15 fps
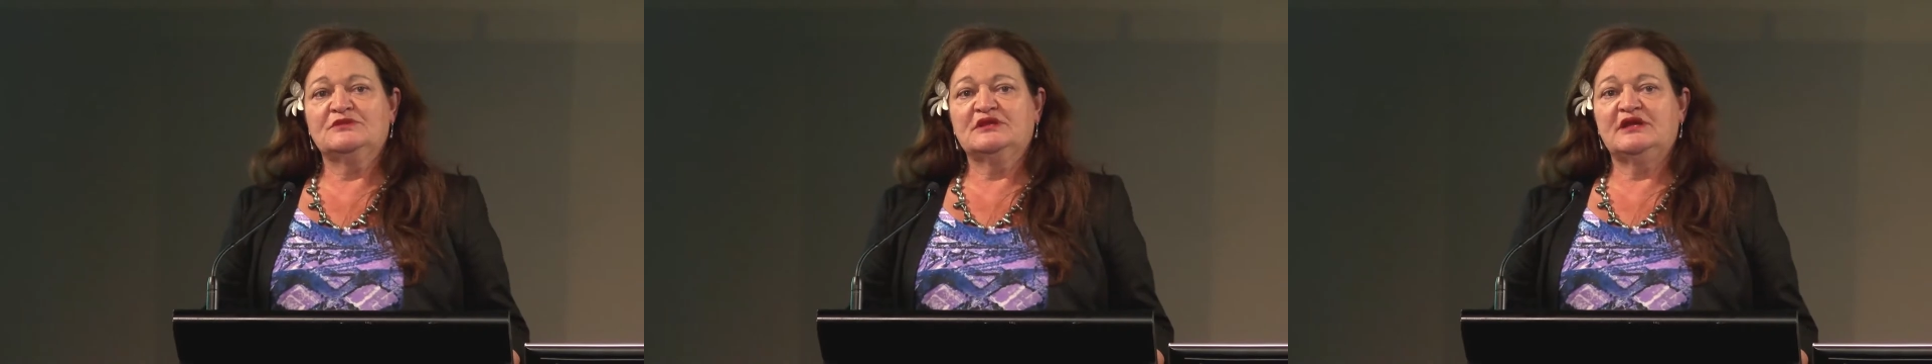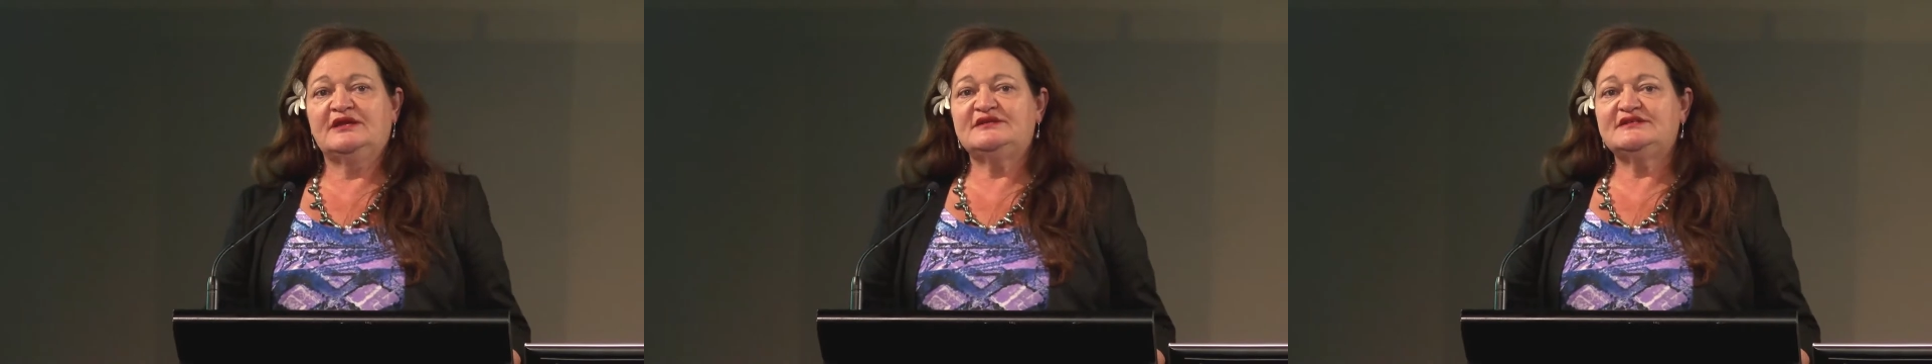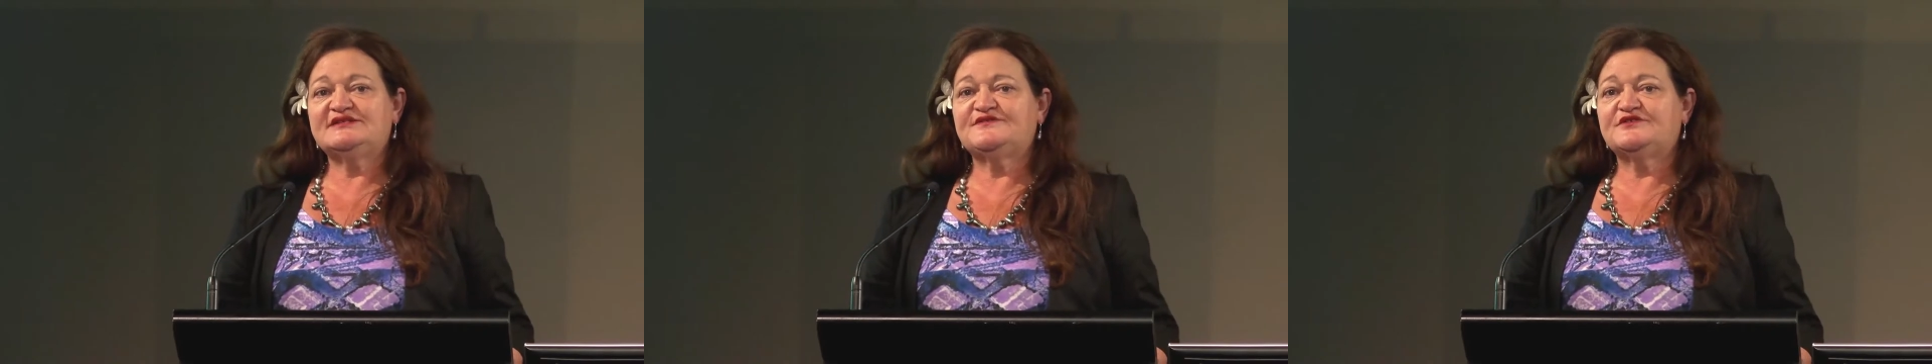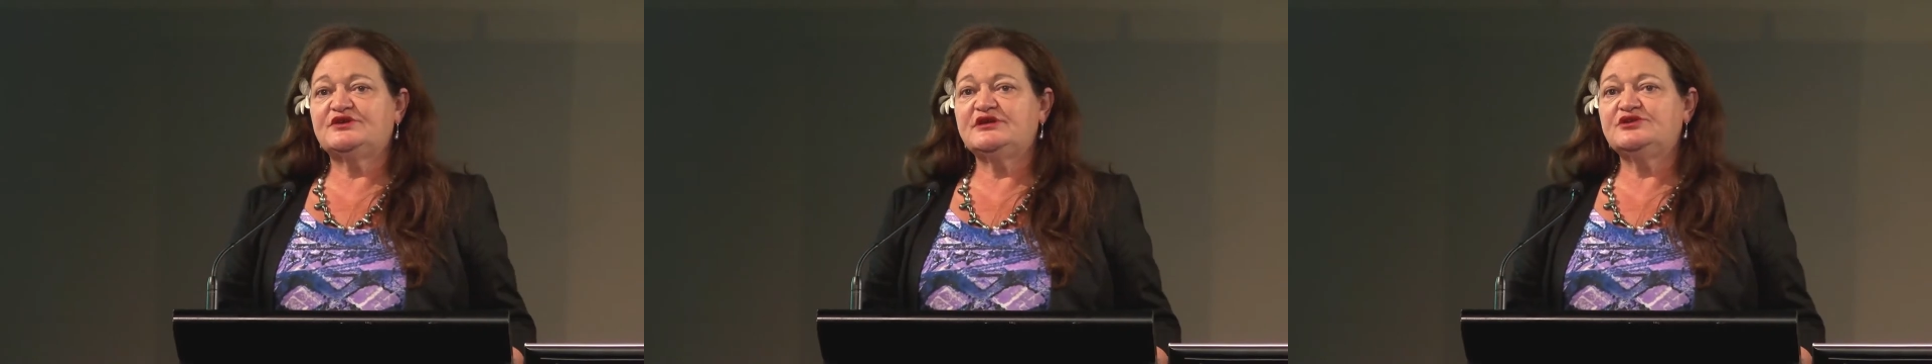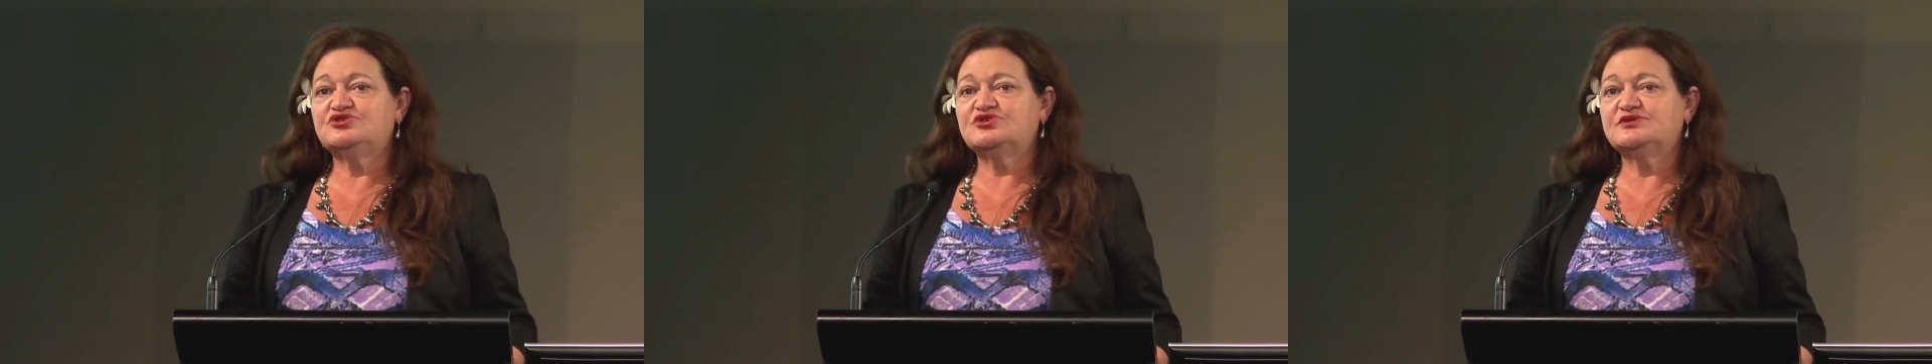and it's very
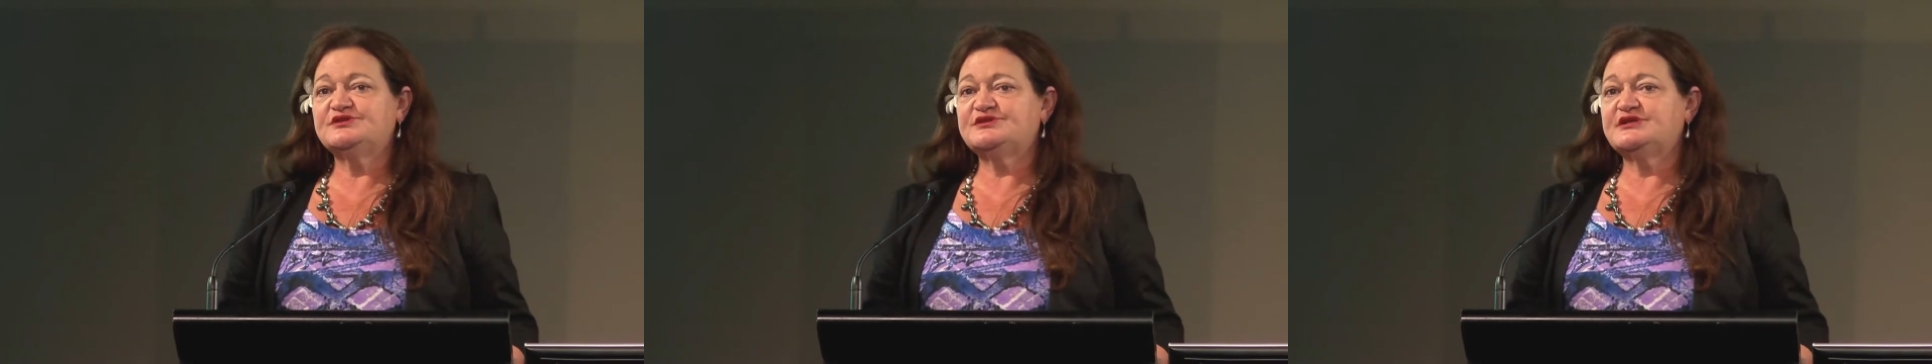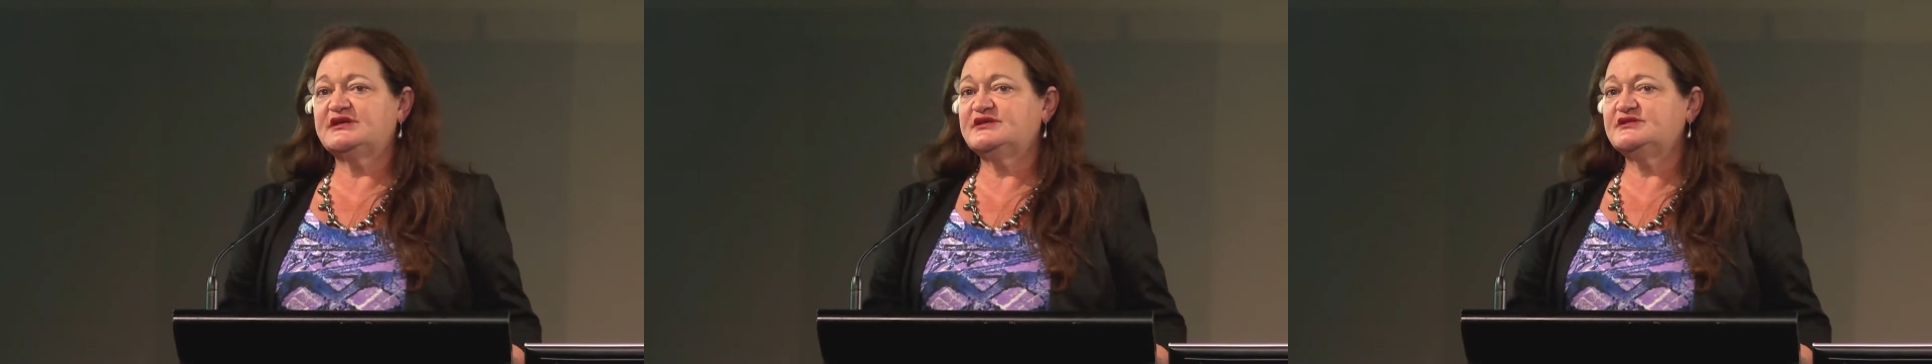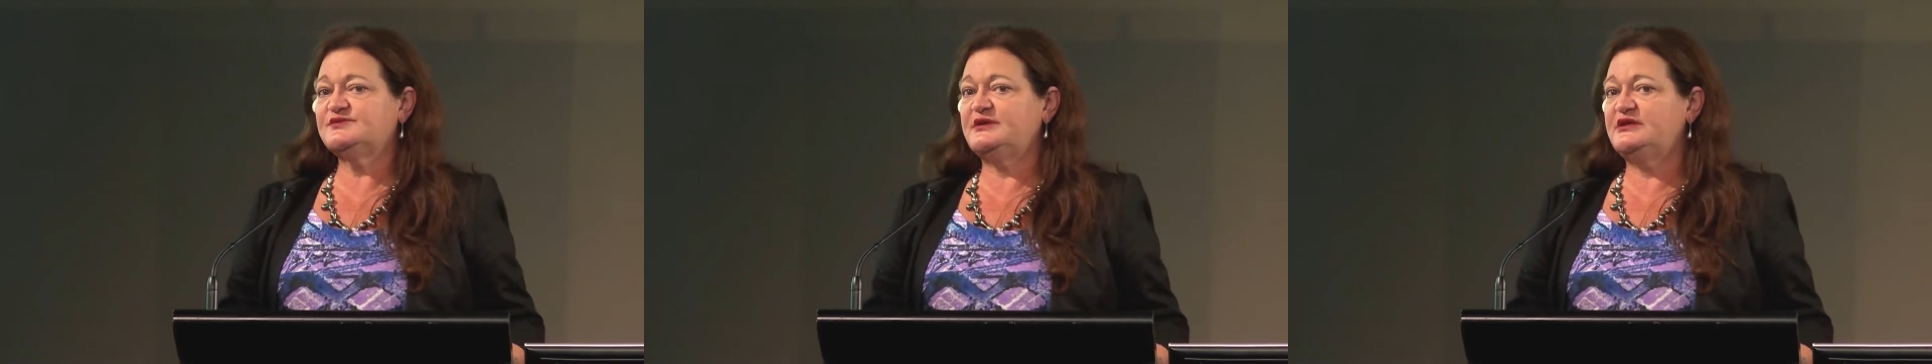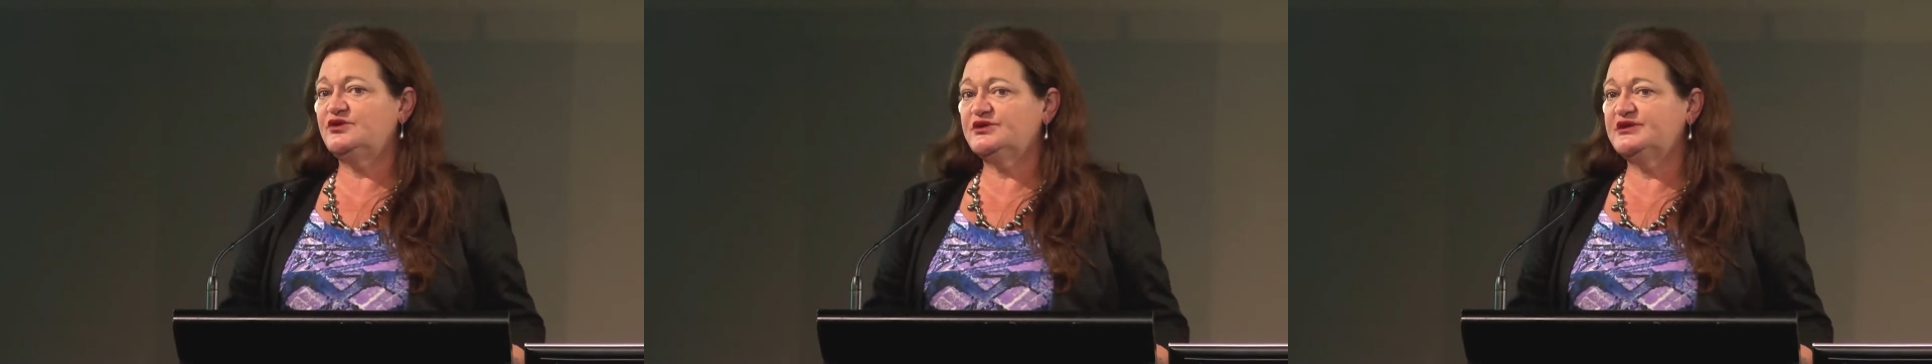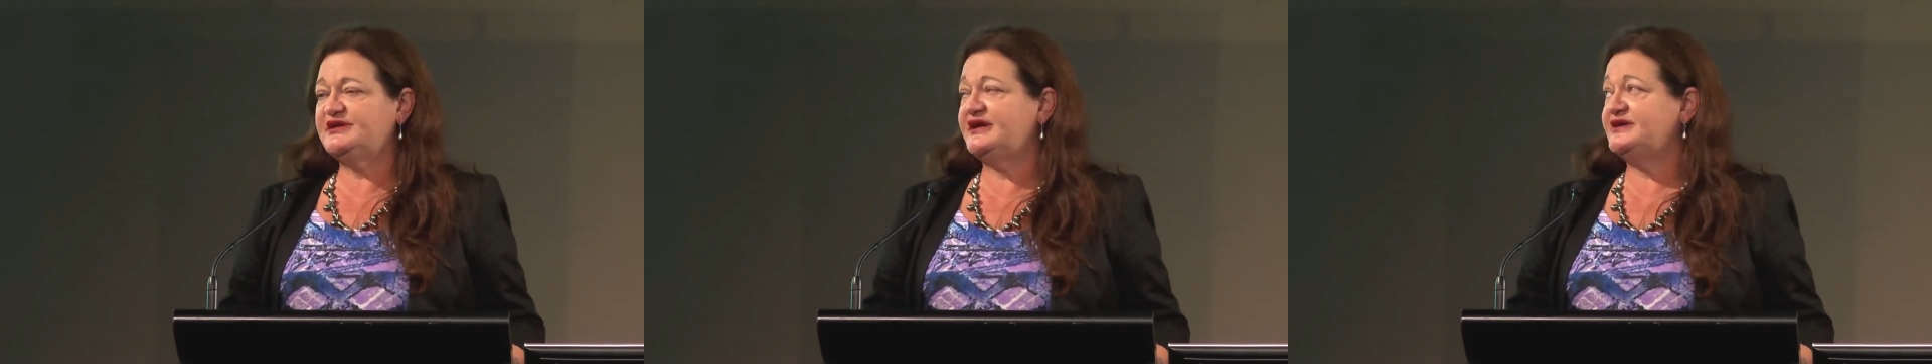interesting as we
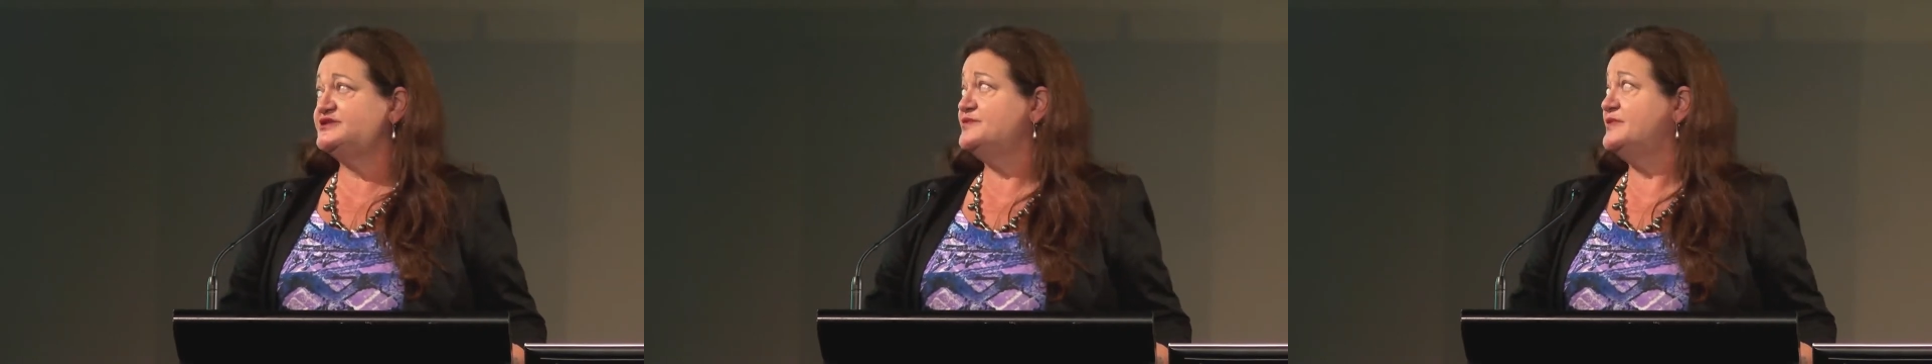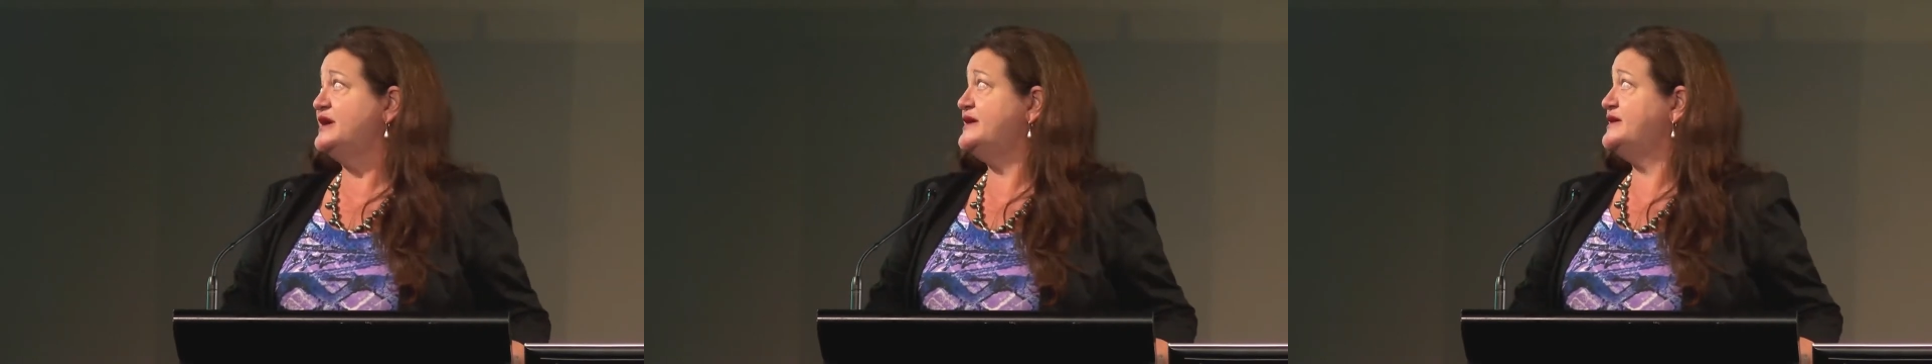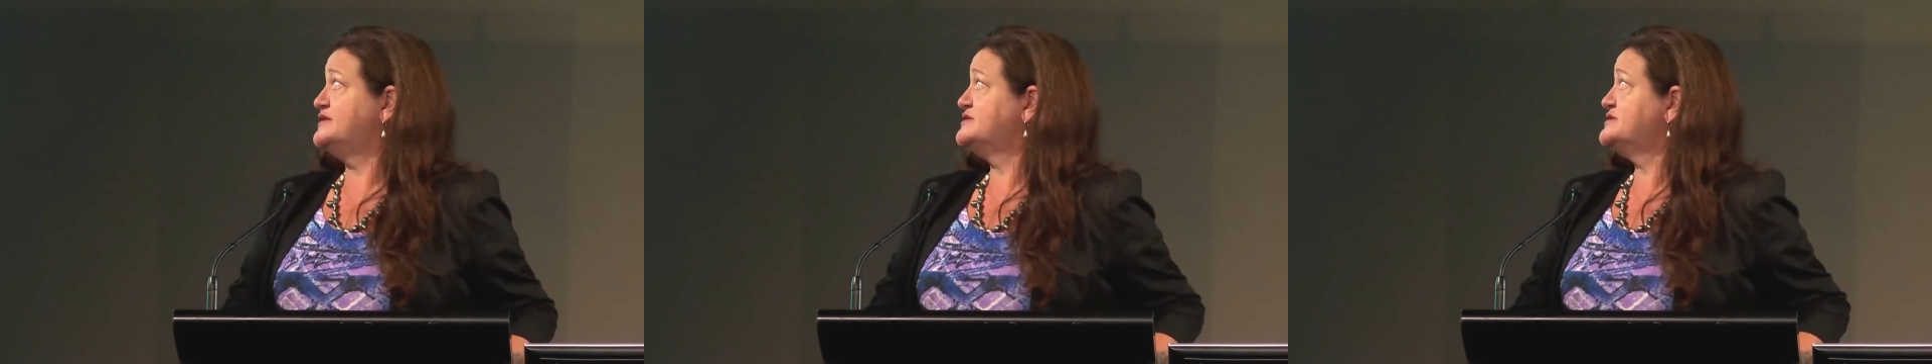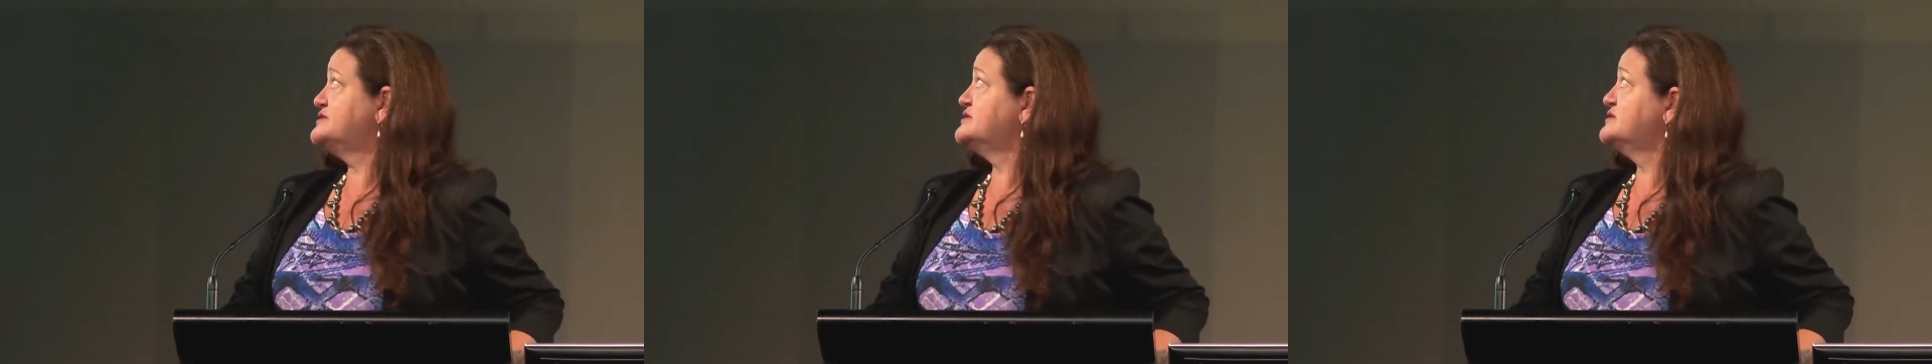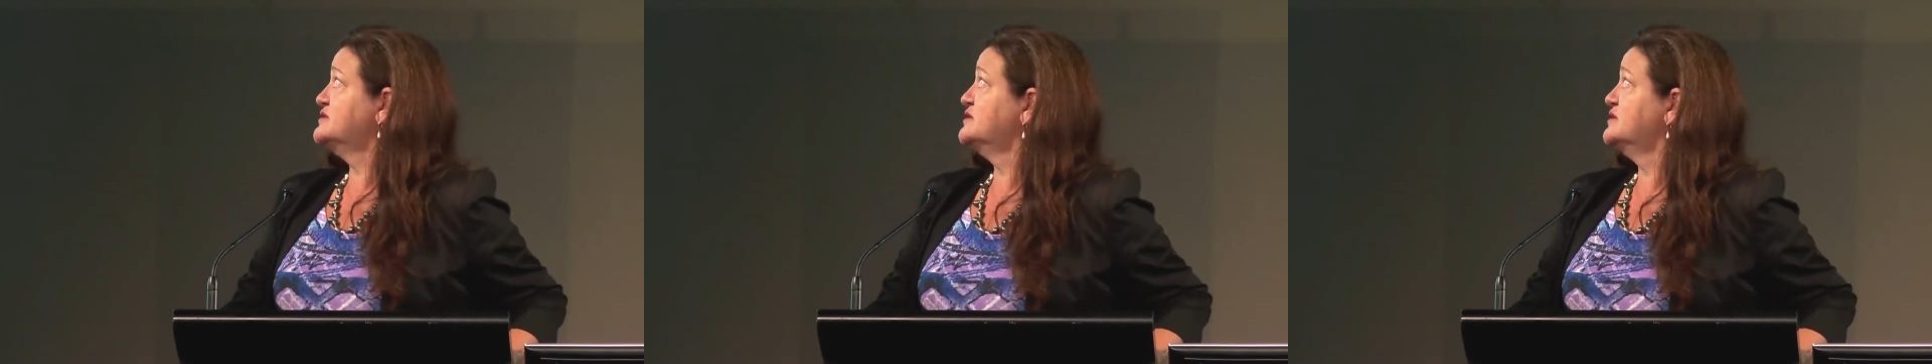look at our domains.